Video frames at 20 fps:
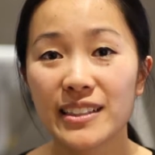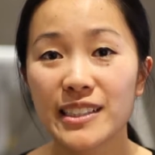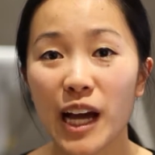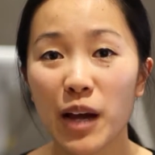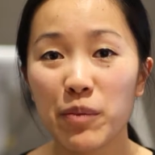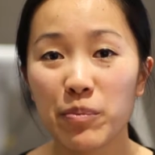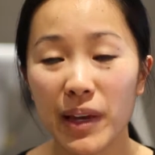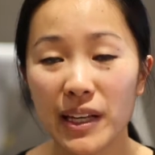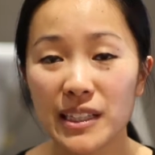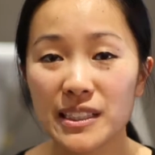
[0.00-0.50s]
I'm
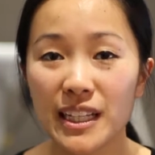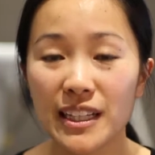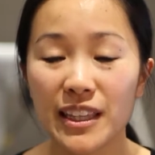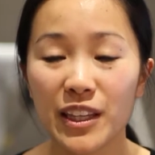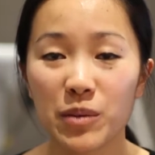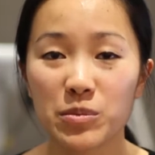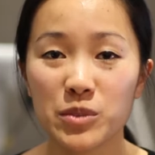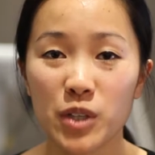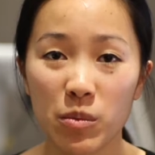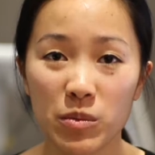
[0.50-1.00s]
based at the
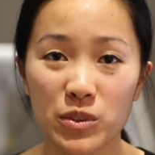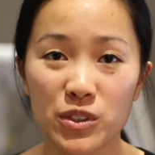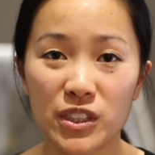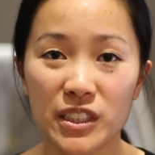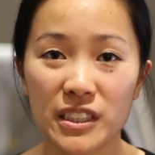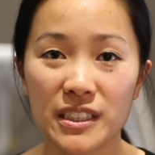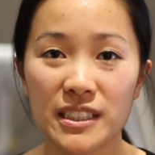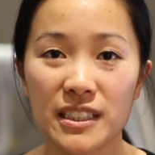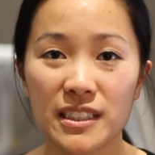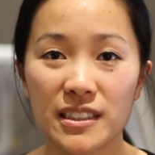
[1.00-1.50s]

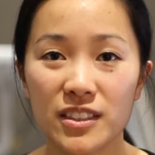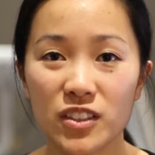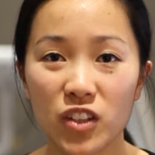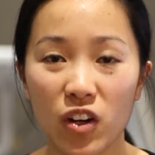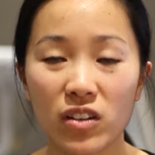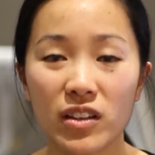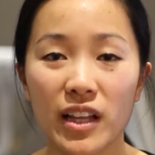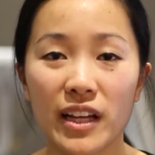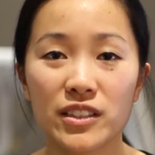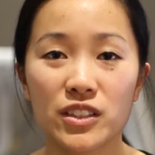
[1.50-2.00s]
Optometrist in
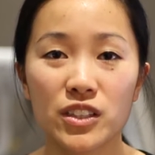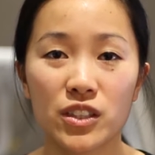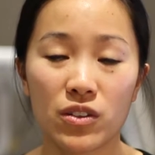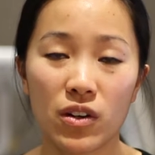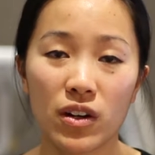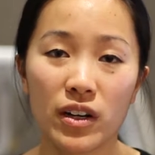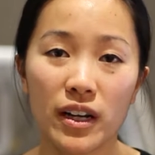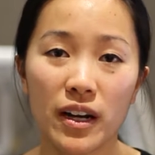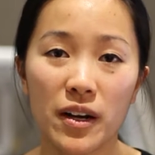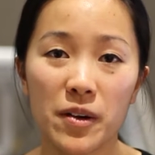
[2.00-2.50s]
Stockland,
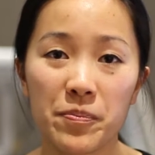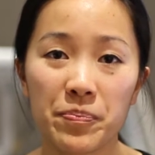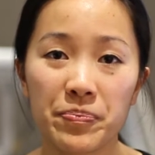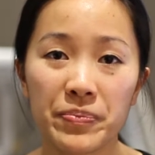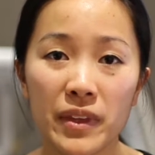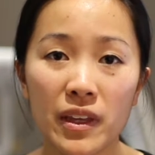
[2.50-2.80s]
Taronga.